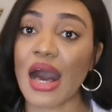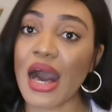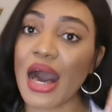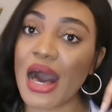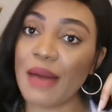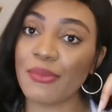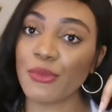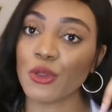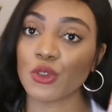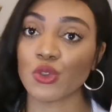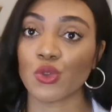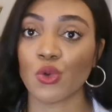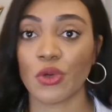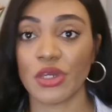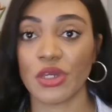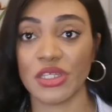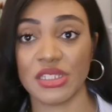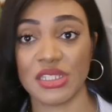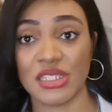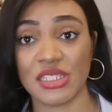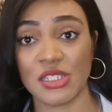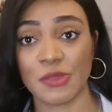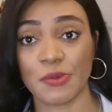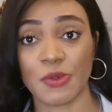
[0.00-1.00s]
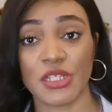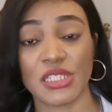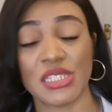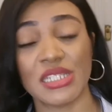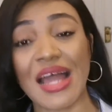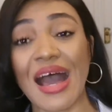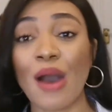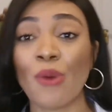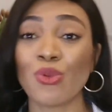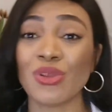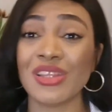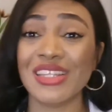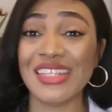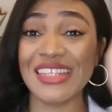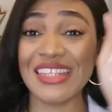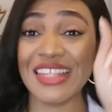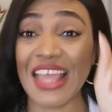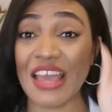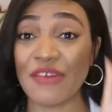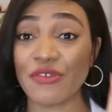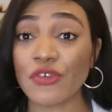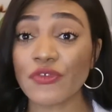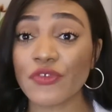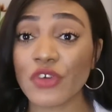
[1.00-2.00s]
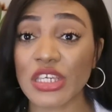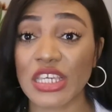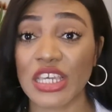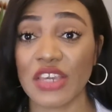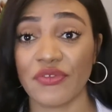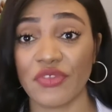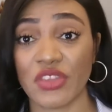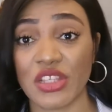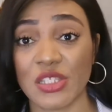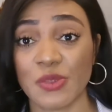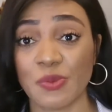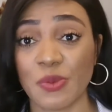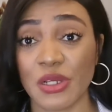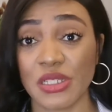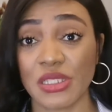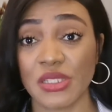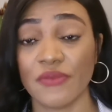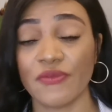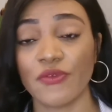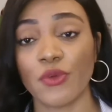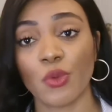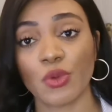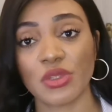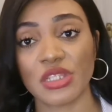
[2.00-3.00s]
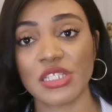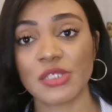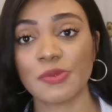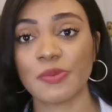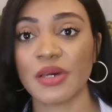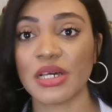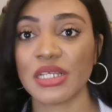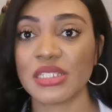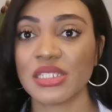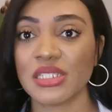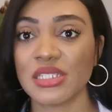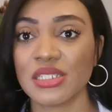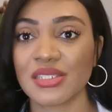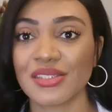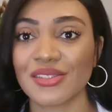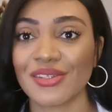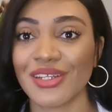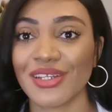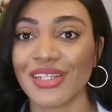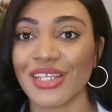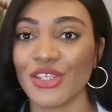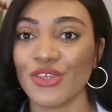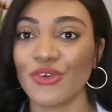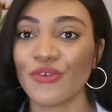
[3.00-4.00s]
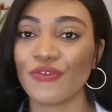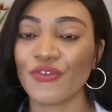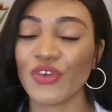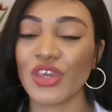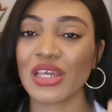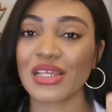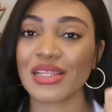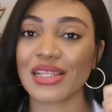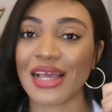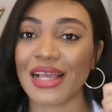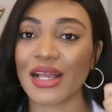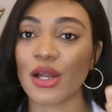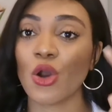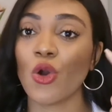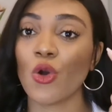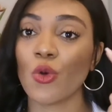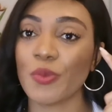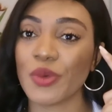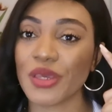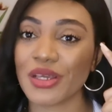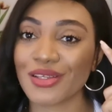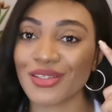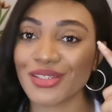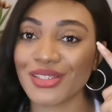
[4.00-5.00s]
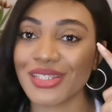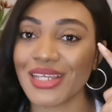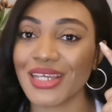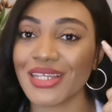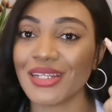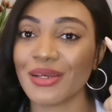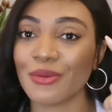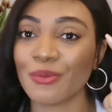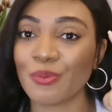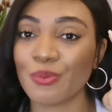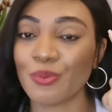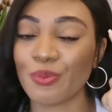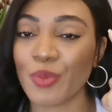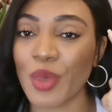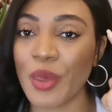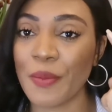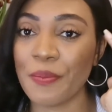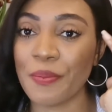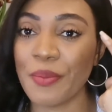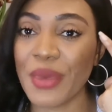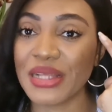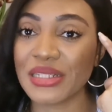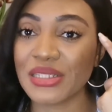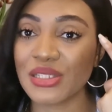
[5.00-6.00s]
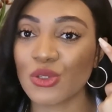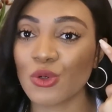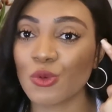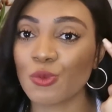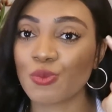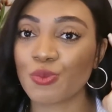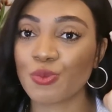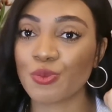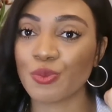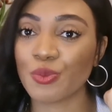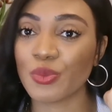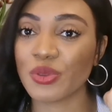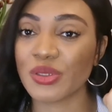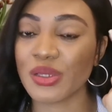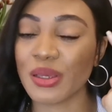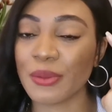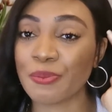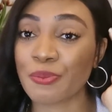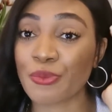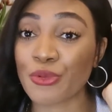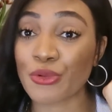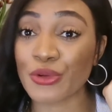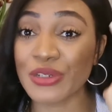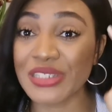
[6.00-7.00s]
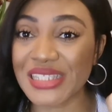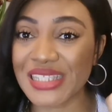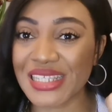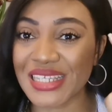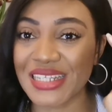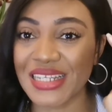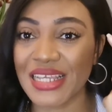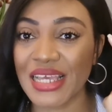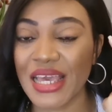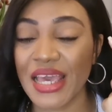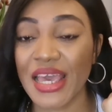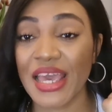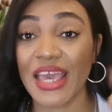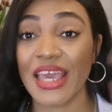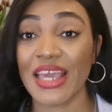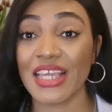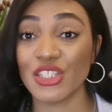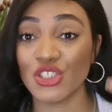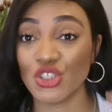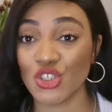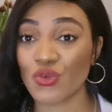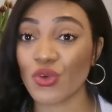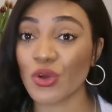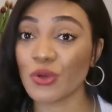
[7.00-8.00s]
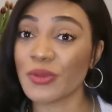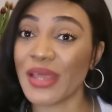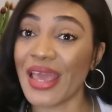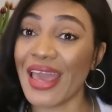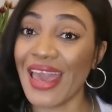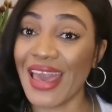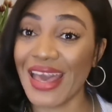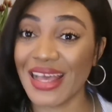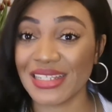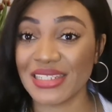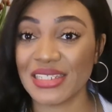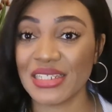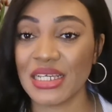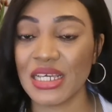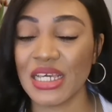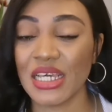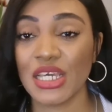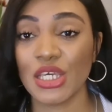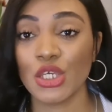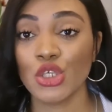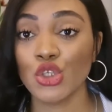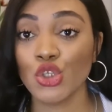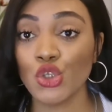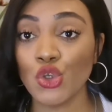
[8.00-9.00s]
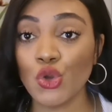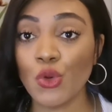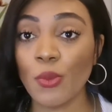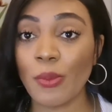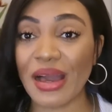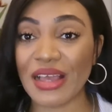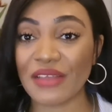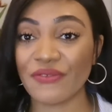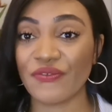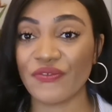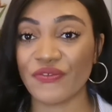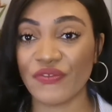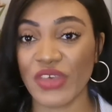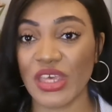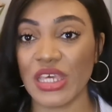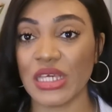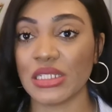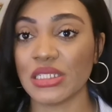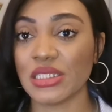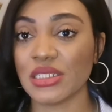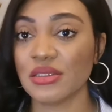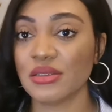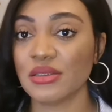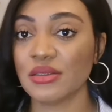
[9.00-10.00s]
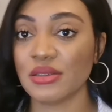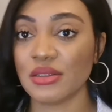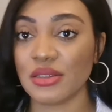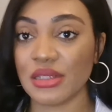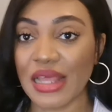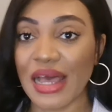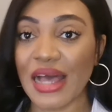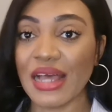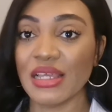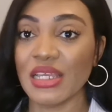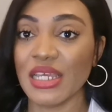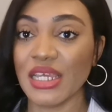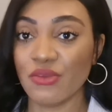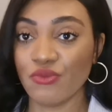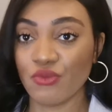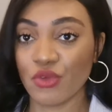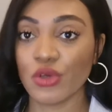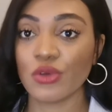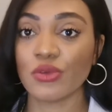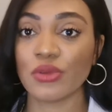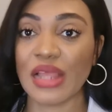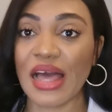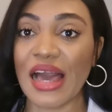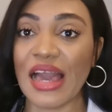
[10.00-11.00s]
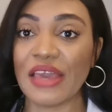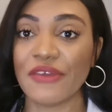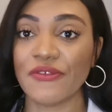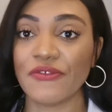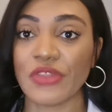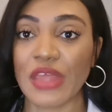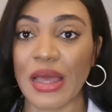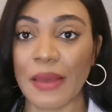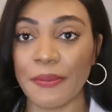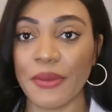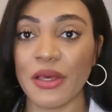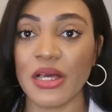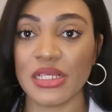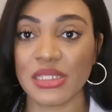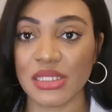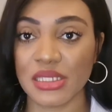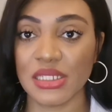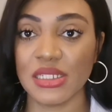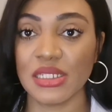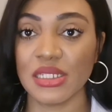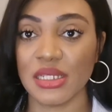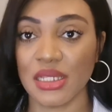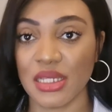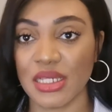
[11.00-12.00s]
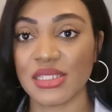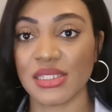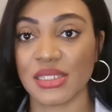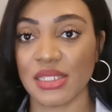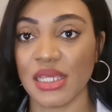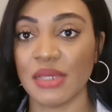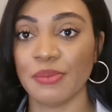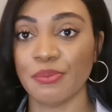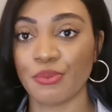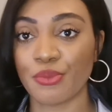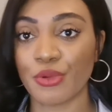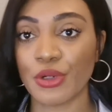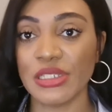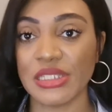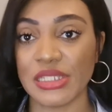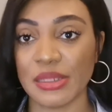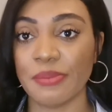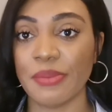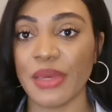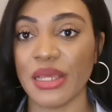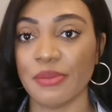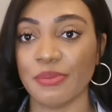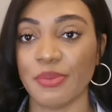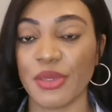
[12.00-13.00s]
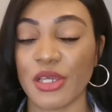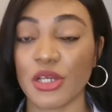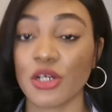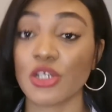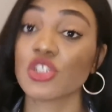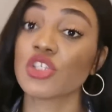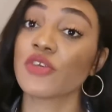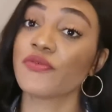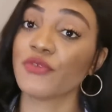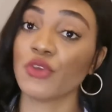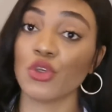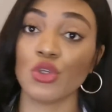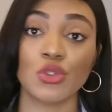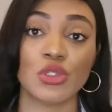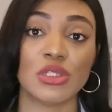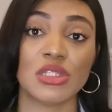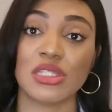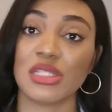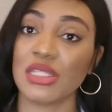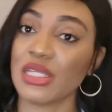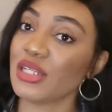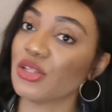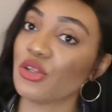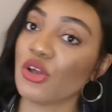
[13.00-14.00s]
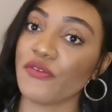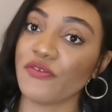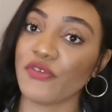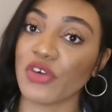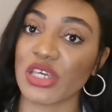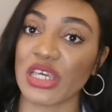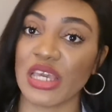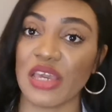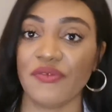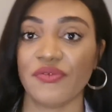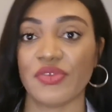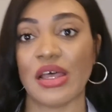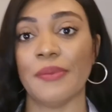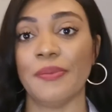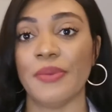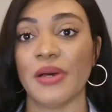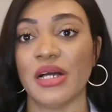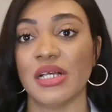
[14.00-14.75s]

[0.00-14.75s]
I'm not talking to this person, I will never forgive this person for what this person has done. And you think like, oh, because they're in a mental prison in your own head, you might feel that in real life that person is imprisonment because of you did not forgive that